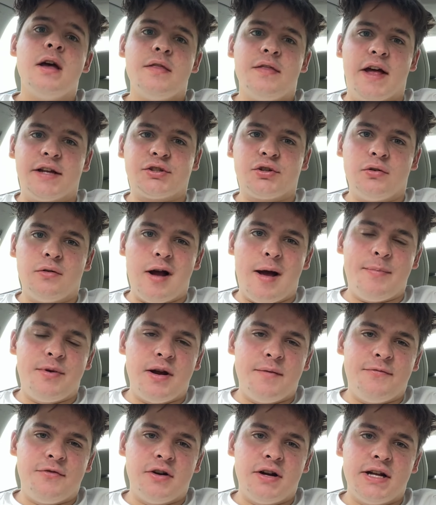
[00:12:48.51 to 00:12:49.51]
That's going to wrap it
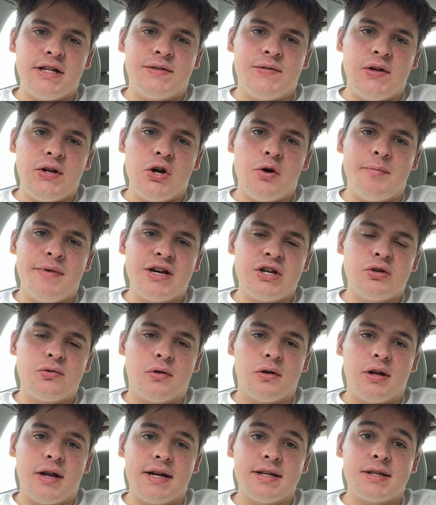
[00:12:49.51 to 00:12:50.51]
up for today's video. Make sure
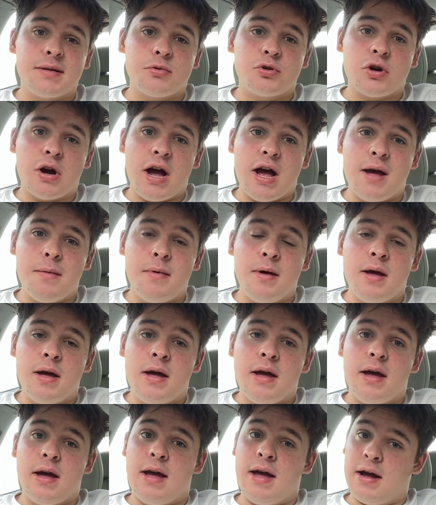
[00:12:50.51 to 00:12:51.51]
to like, subscribe,
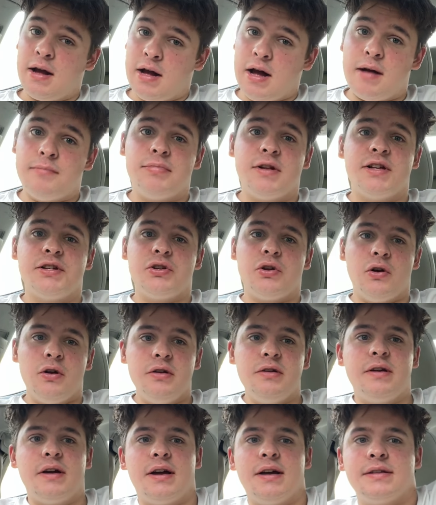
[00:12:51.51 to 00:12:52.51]
and God bless to all
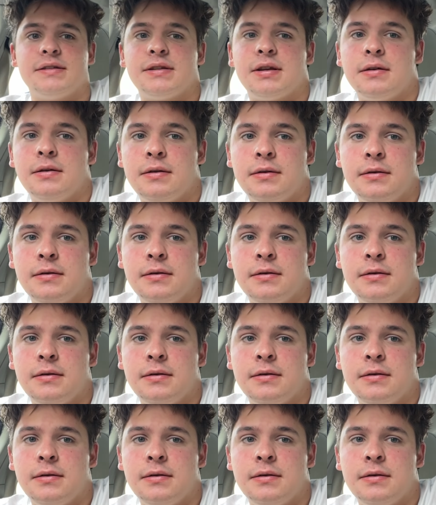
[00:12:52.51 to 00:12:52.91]
you guys.